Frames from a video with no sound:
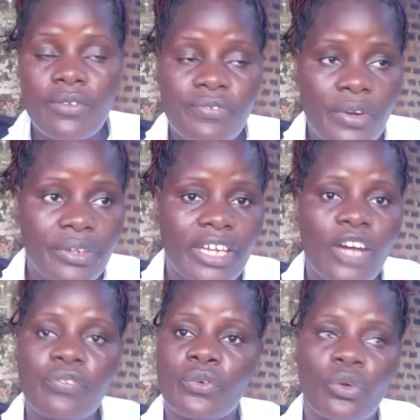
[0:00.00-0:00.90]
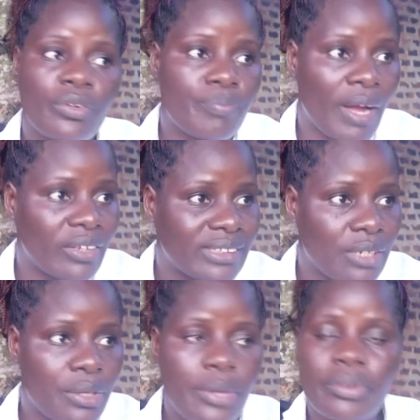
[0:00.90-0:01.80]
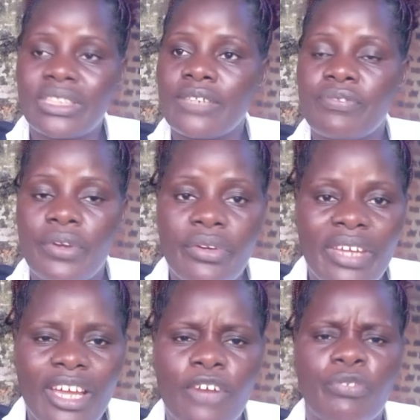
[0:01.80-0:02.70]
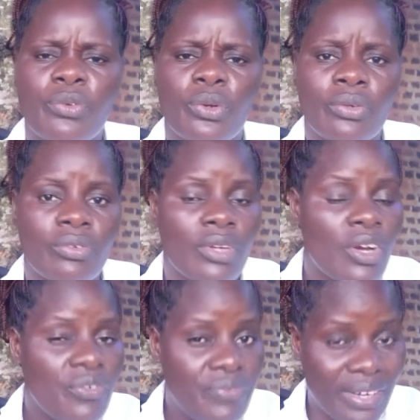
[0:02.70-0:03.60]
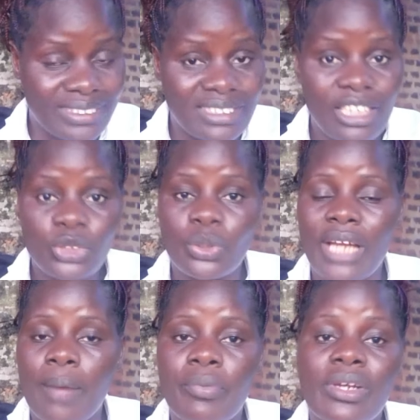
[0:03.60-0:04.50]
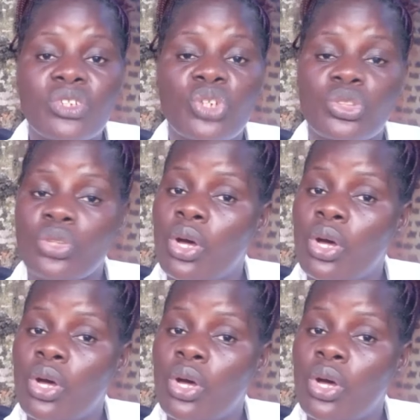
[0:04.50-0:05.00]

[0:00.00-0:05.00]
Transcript: very careful on biosecurity, very careful on vaccination. I'm really so